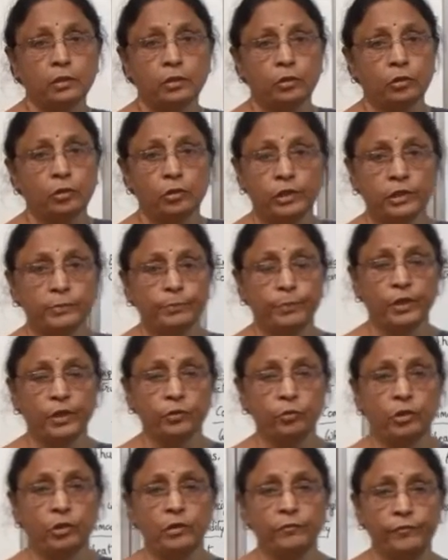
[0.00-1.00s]
not a
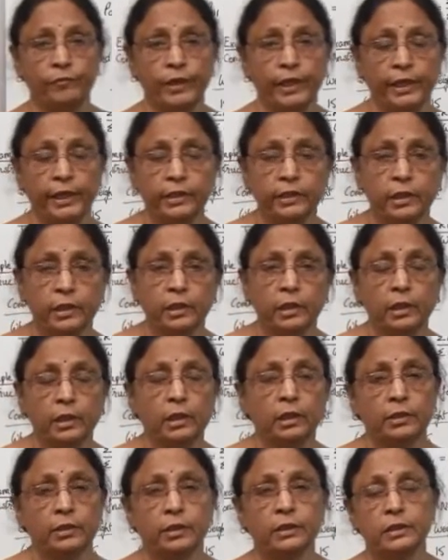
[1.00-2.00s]
particular weight.
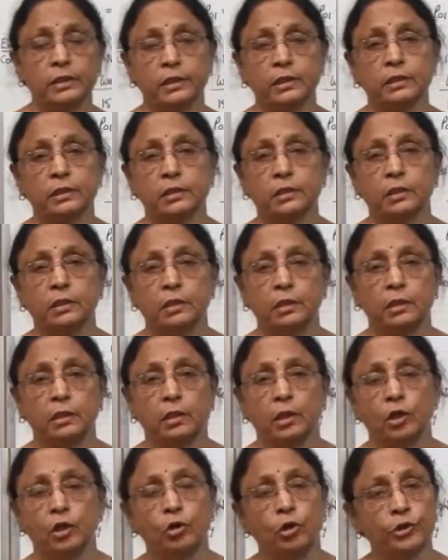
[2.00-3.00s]
This is
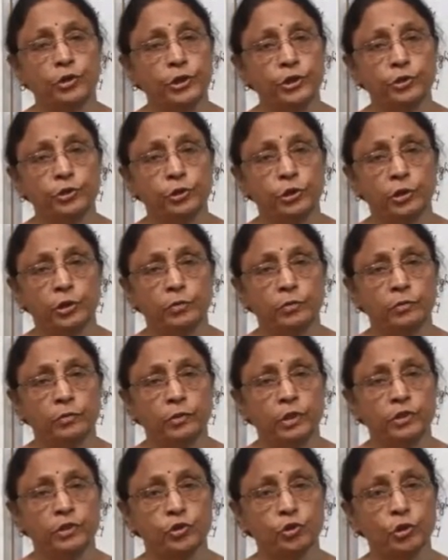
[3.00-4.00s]
according to
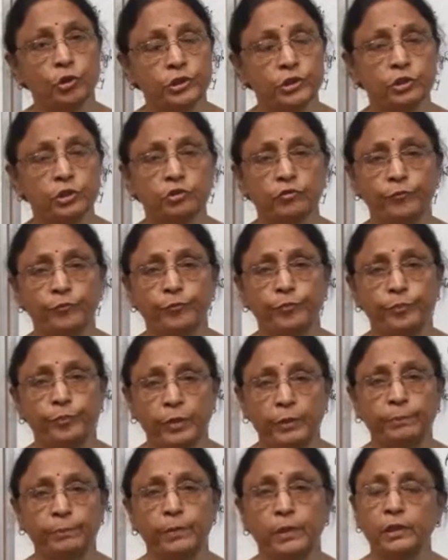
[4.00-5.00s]
the choices of
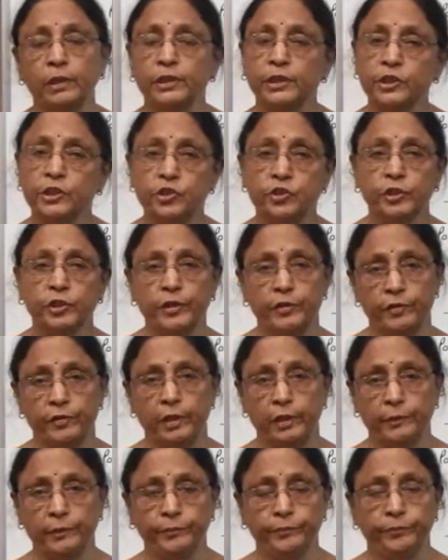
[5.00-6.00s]
people in
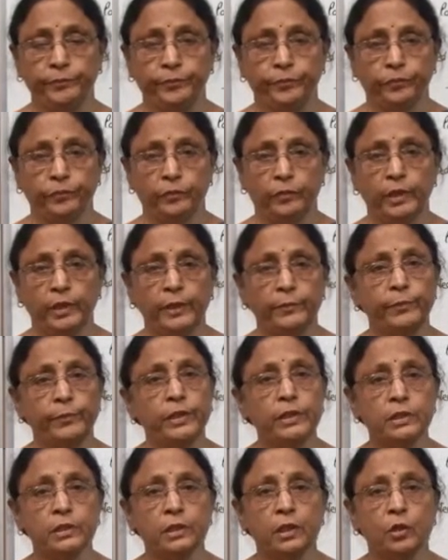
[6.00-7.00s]
general. That
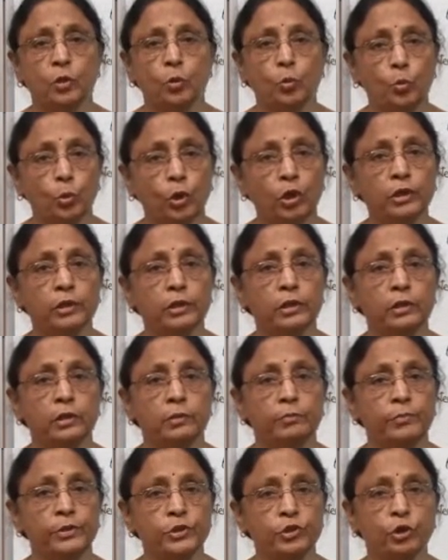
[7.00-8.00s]
means what
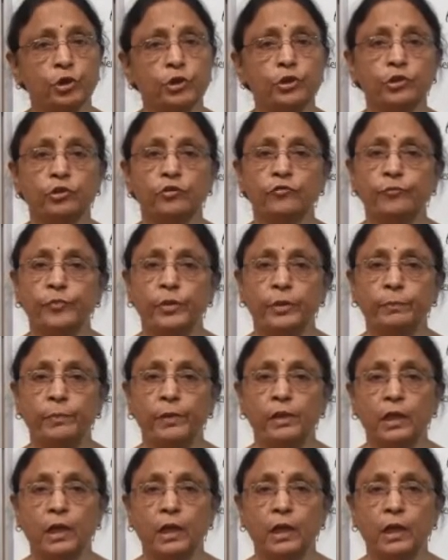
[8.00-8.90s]
majority of people